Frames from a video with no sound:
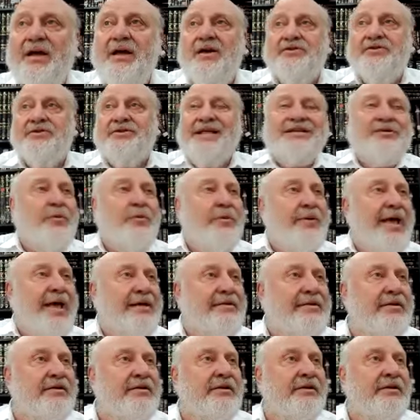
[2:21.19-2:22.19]
So that's when we had
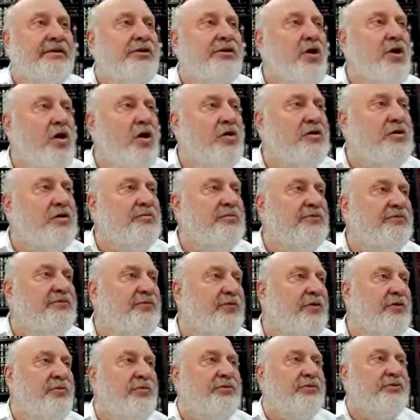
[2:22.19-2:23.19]
the yokum
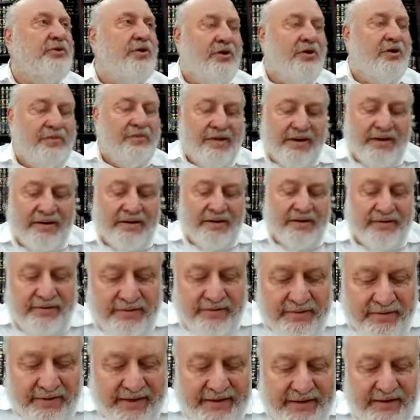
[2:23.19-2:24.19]
before. We'll talk about it
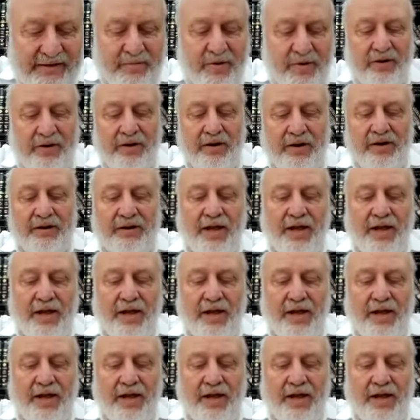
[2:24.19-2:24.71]
later tomorrow.